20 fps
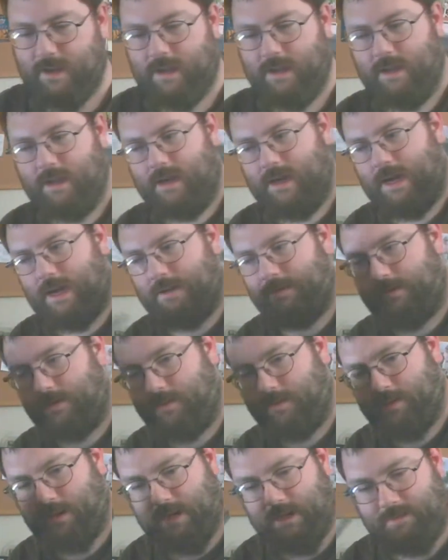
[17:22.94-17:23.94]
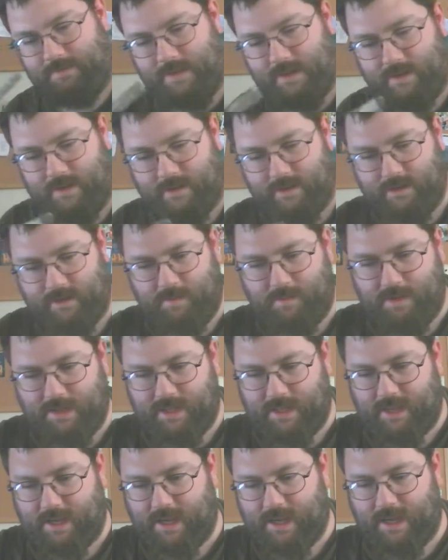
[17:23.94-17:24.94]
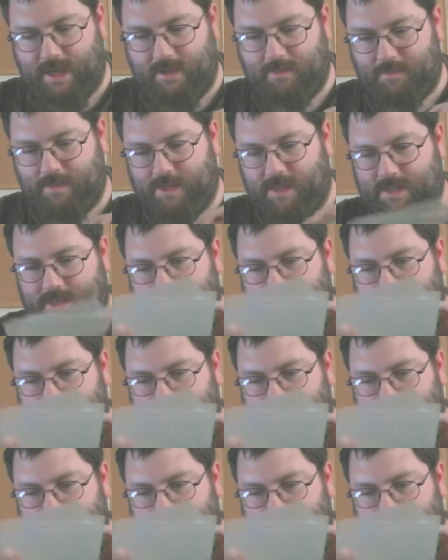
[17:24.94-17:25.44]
I've only played a very little bit of the game, but it's